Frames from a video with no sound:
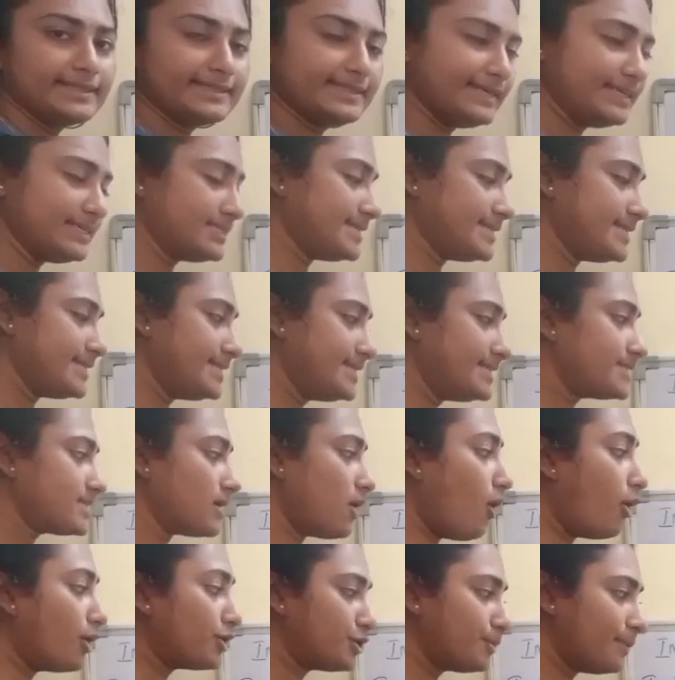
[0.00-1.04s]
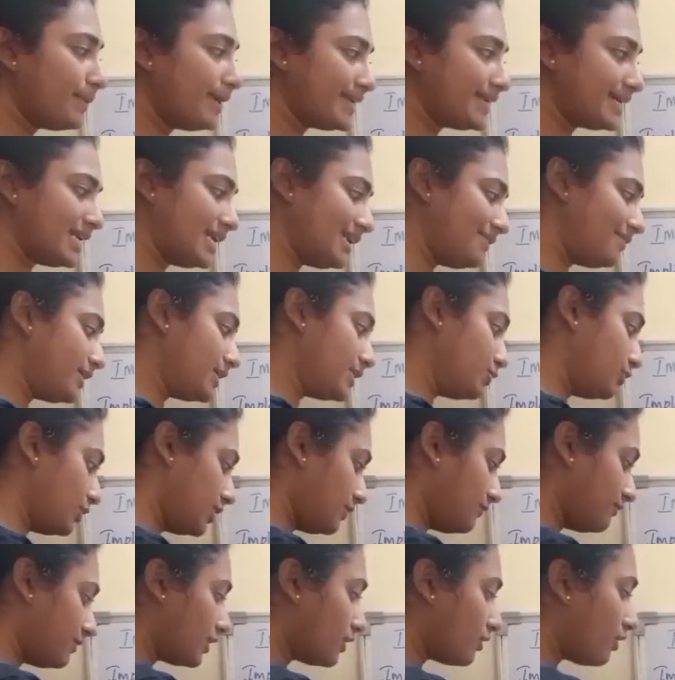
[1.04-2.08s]
This is automatically we are
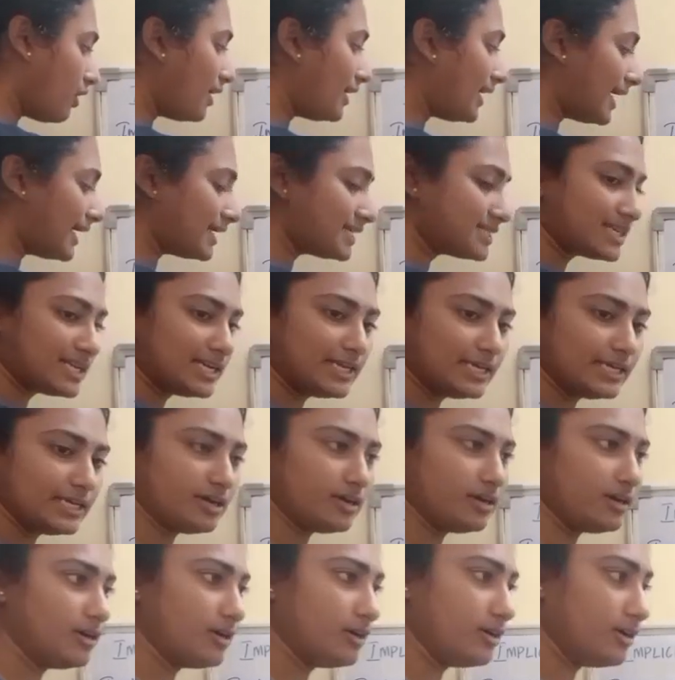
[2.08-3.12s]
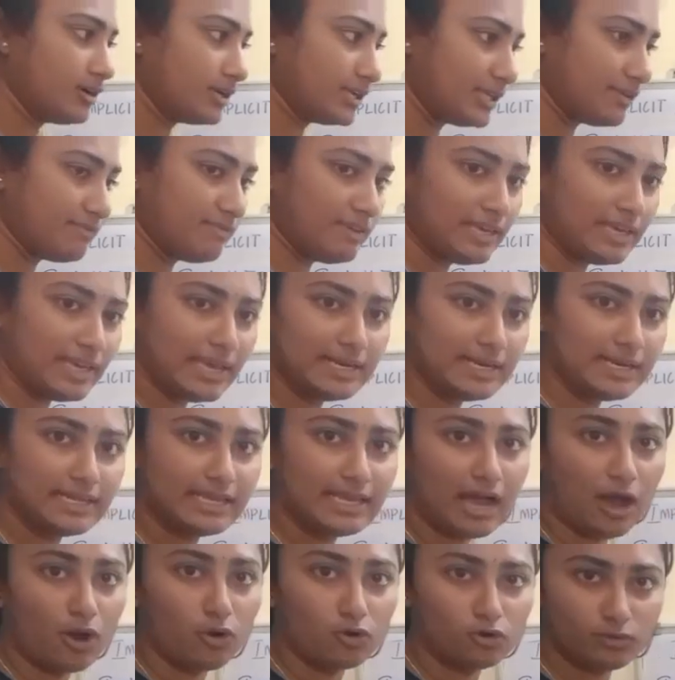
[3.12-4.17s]
doing. We are not actually giving
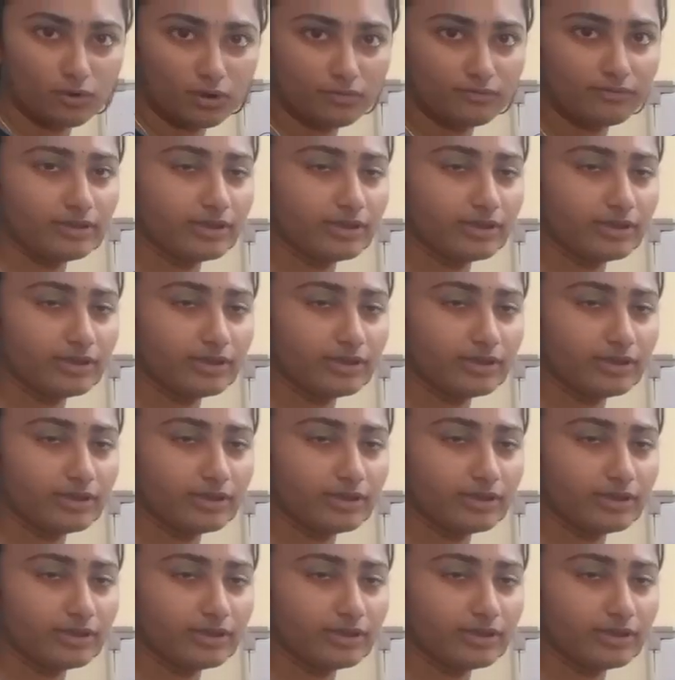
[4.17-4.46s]
any out.